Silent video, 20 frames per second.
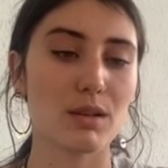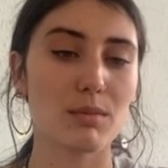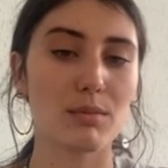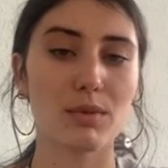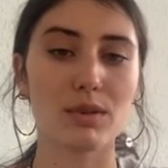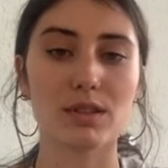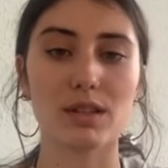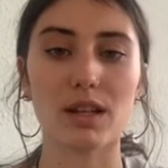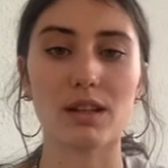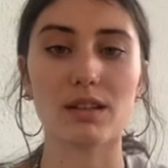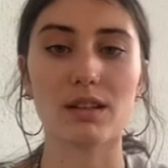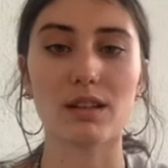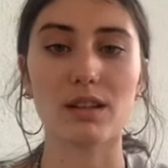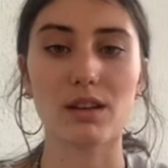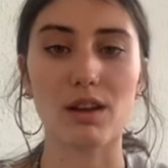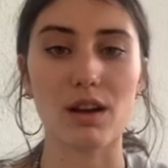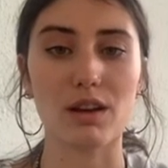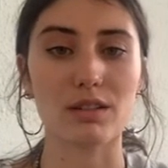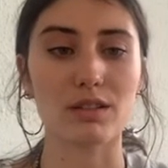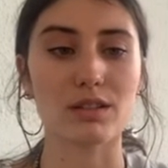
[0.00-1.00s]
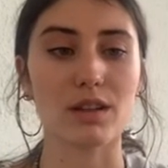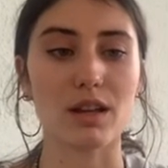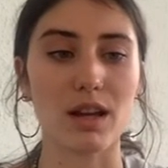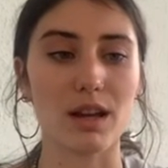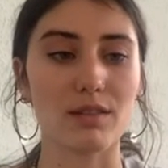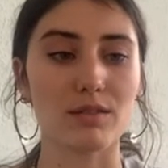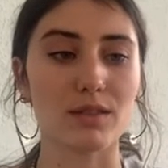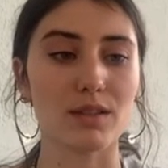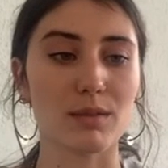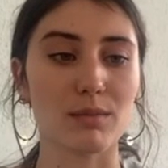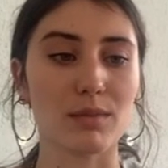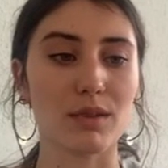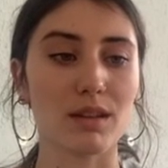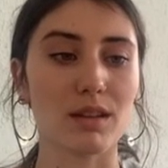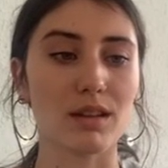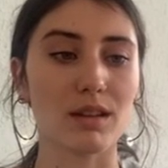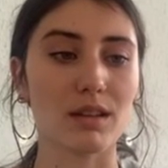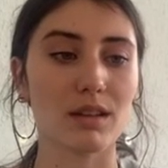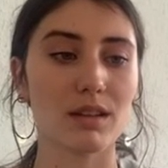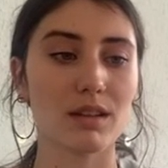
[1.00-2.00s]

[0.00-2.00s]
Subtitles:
pretending not to have something.